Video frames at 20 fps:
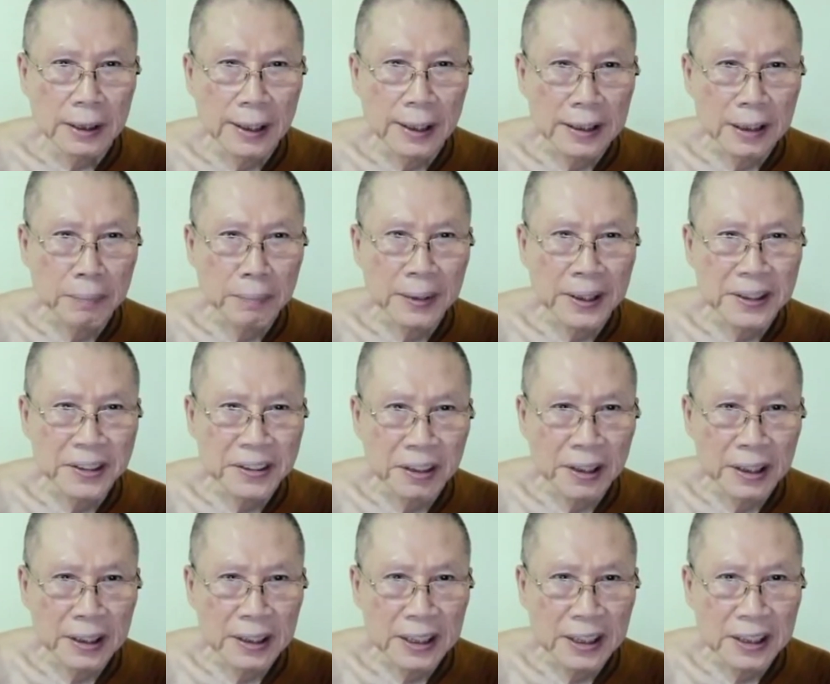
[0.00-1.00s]
That depends
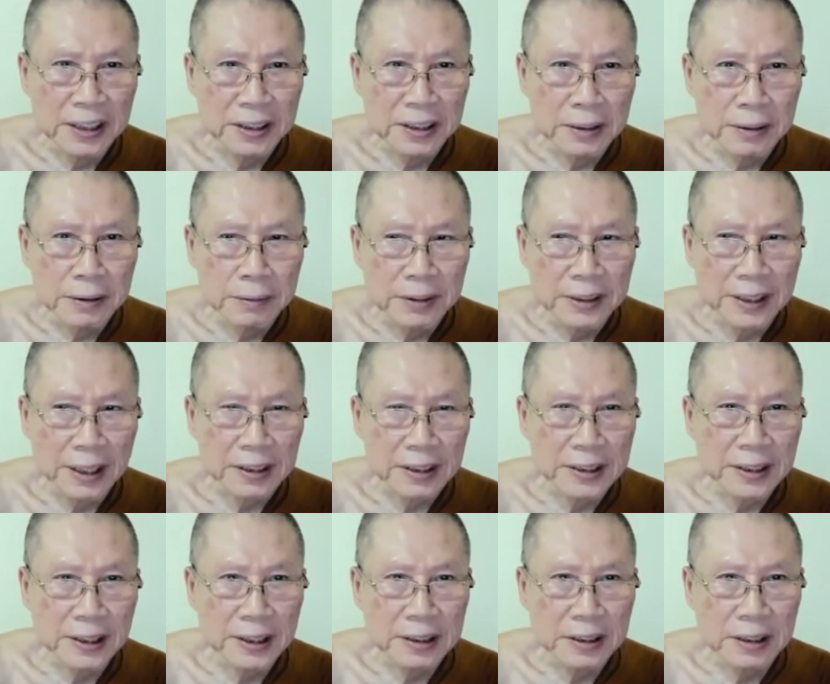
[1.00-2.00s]
on his
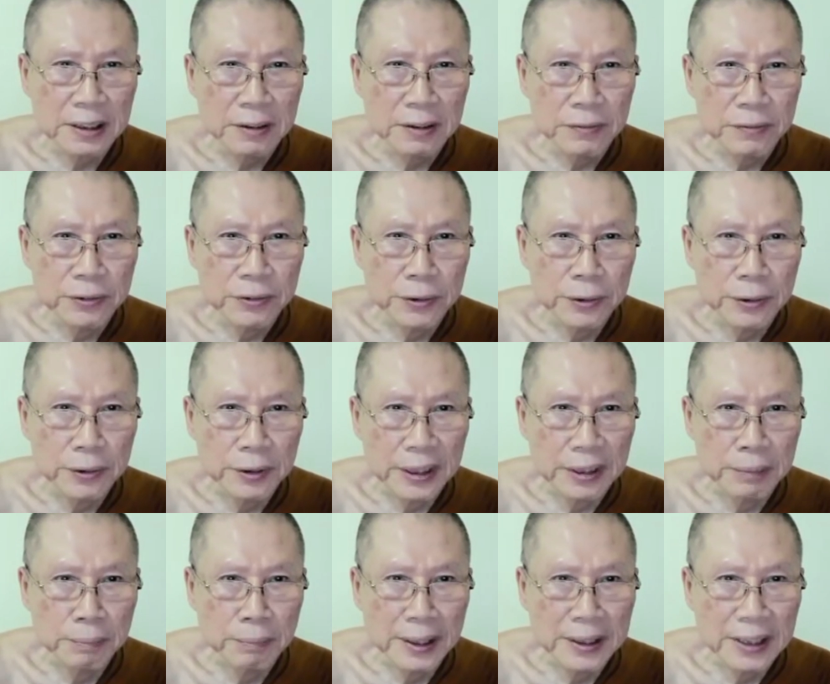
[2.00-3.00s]
successful
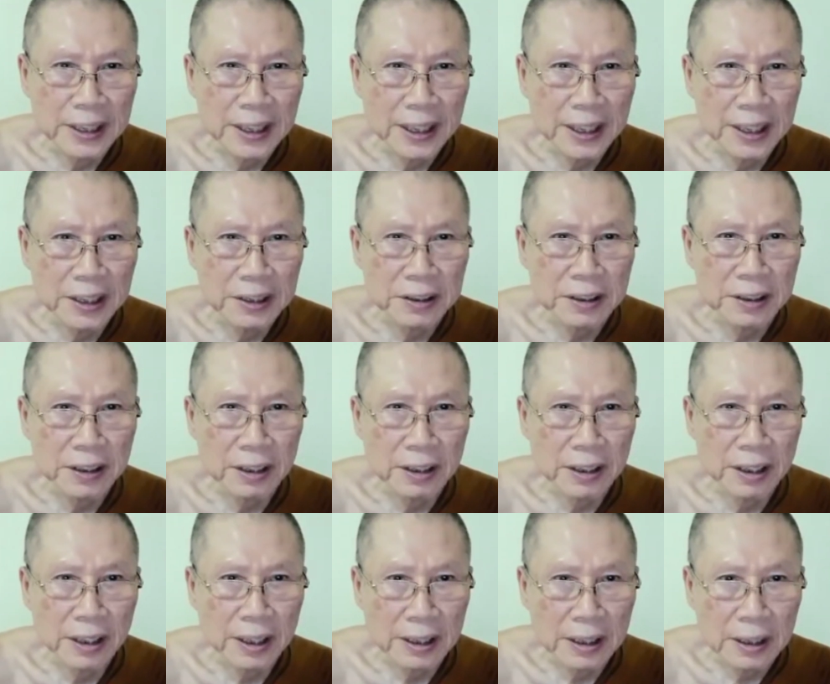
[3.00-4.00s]
in meditation or
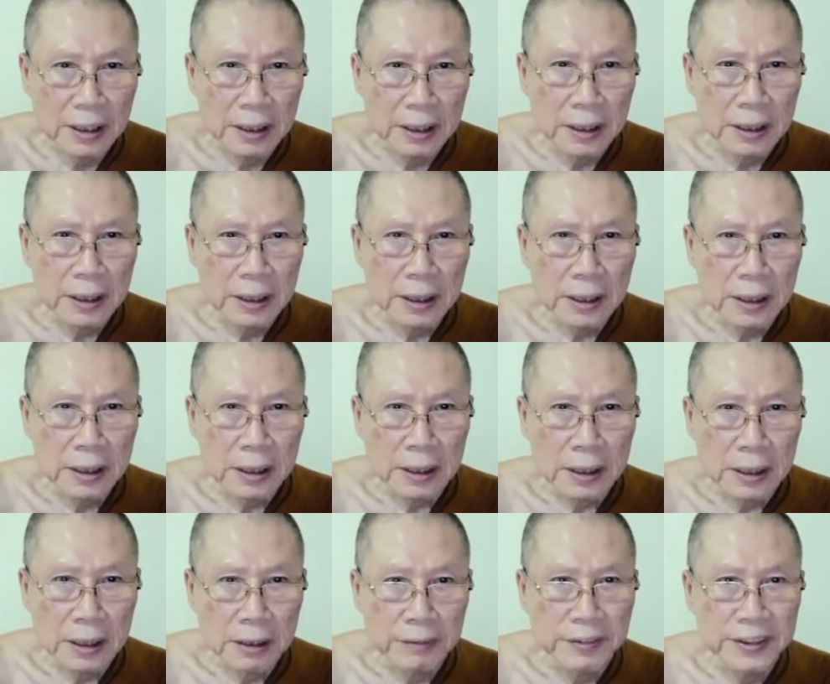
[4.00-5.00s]
not.
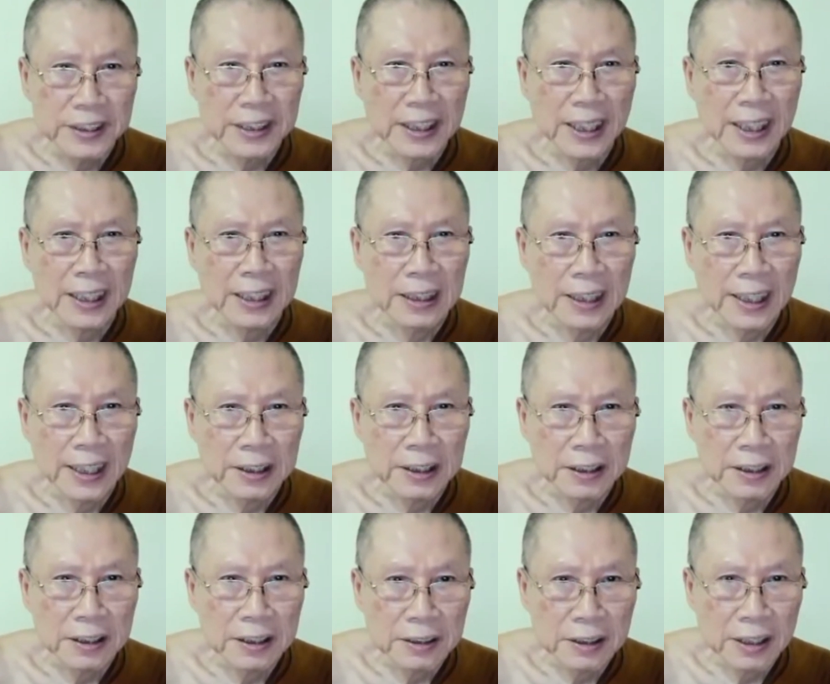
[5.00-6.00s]
If he can
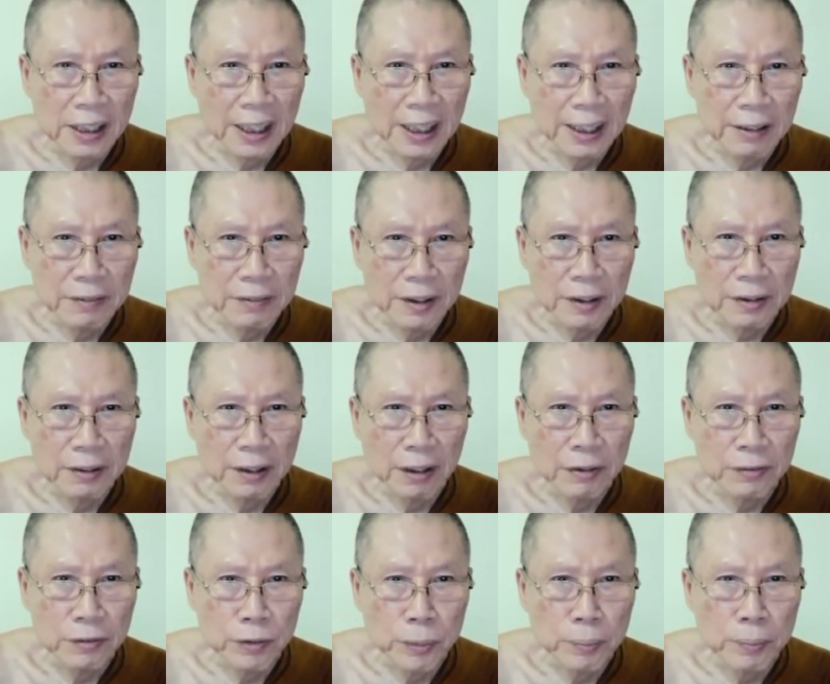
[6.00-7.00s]
enter the level
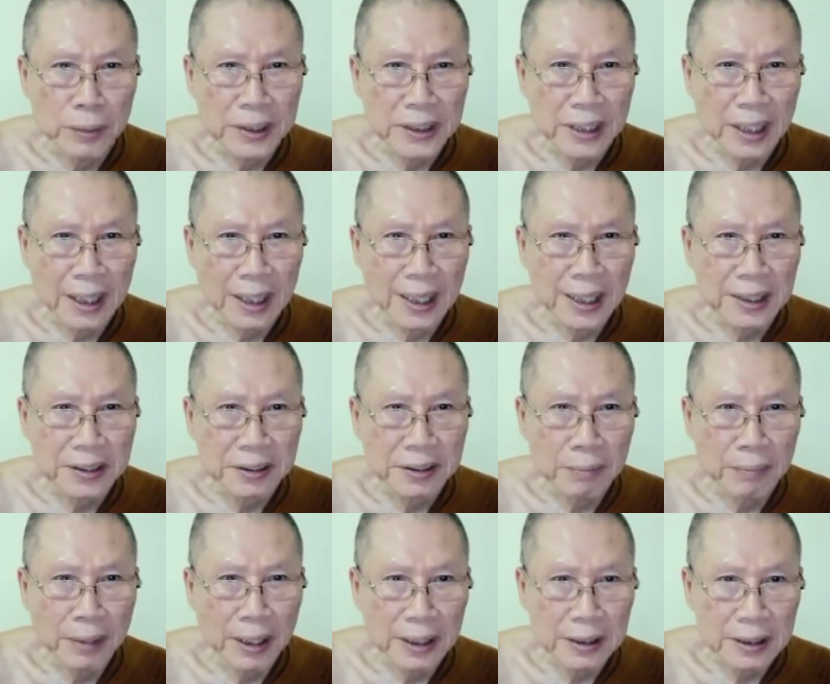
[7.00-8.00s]
of Upajjhara
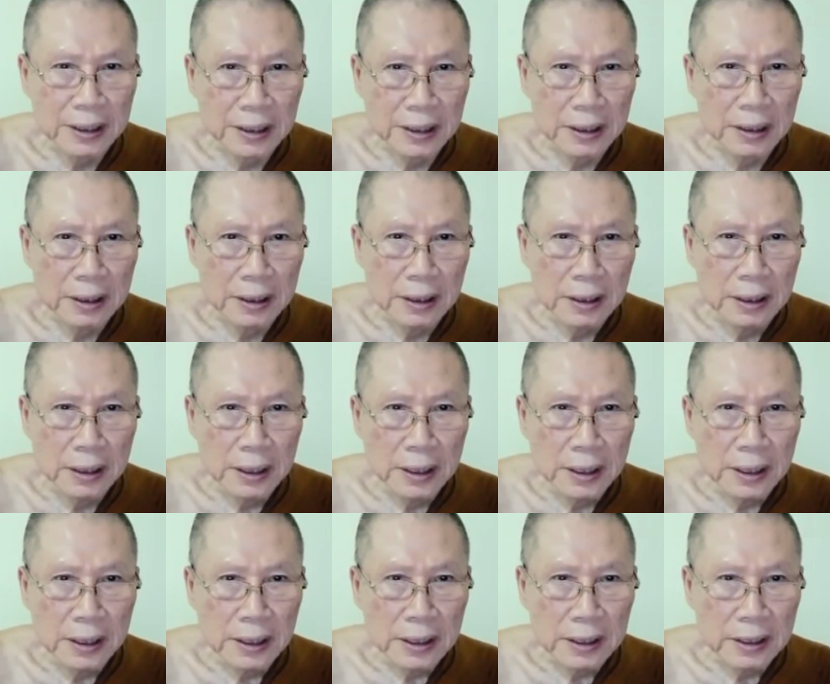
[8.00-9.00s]
Samadhi,
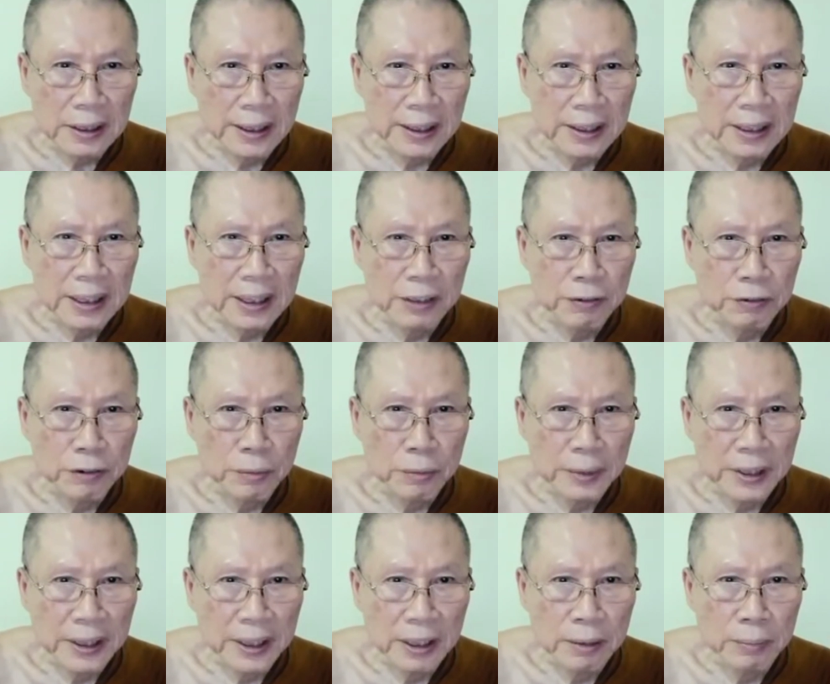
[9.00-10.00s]
then he will
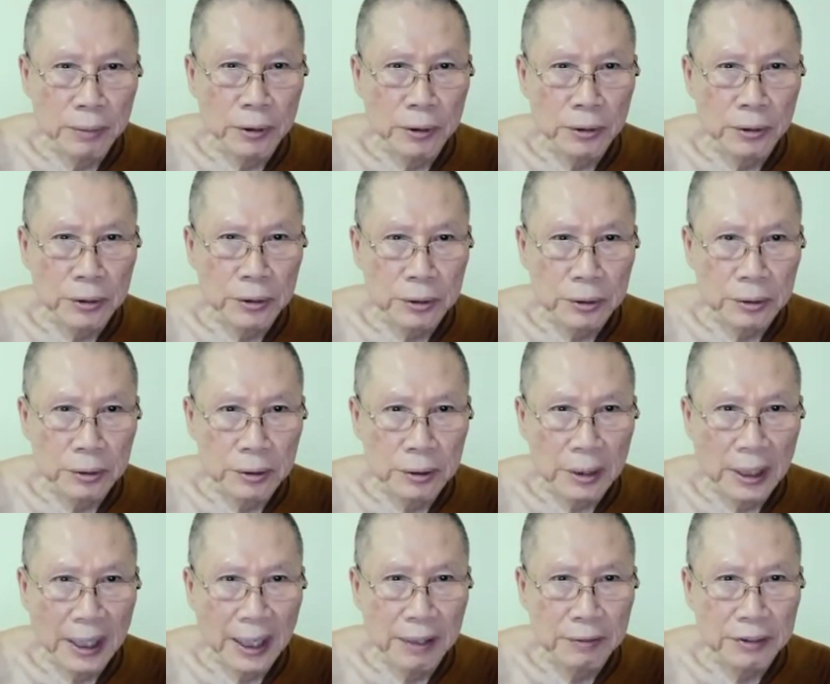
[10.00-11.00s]
be able to
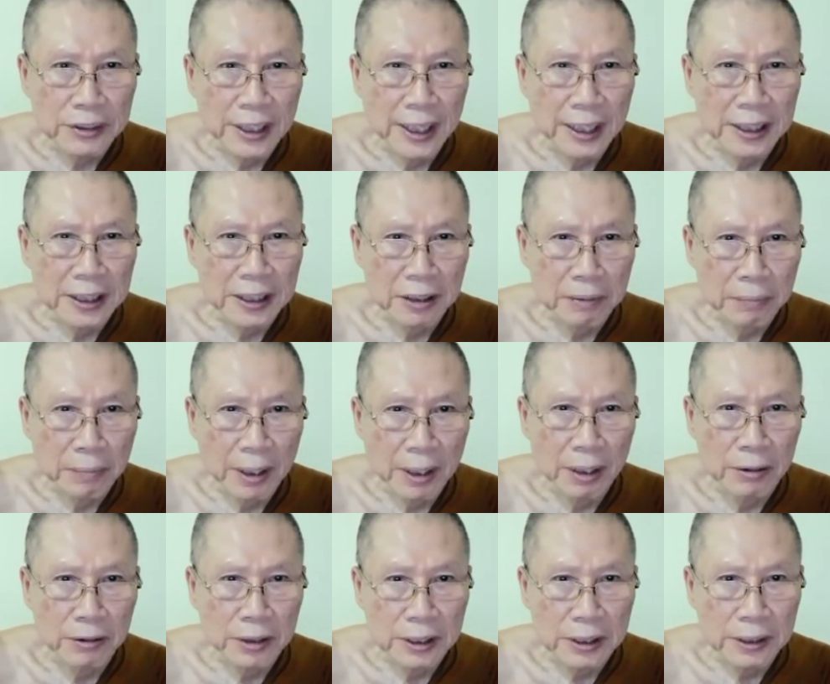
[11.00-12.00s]
have psychic
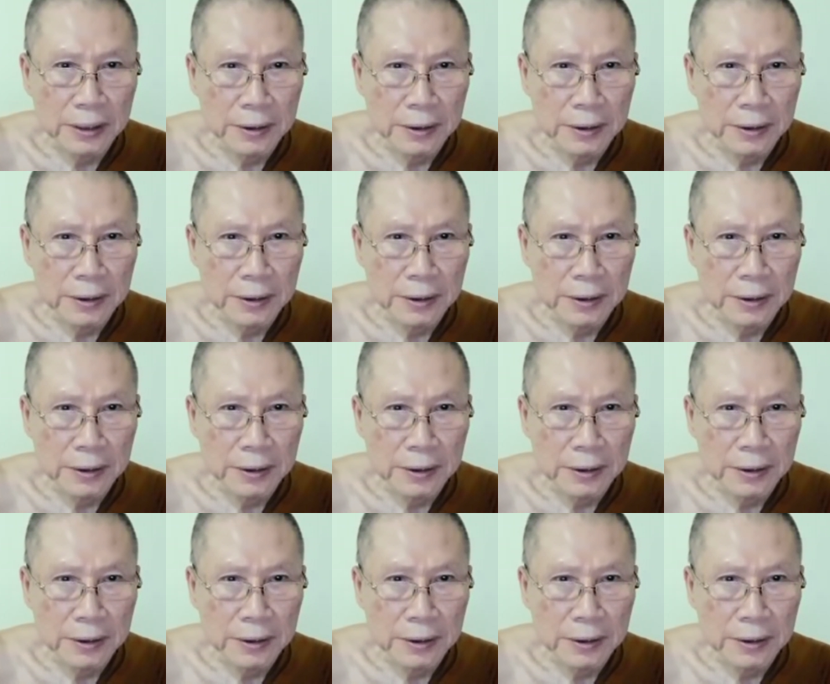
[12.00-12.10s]
power.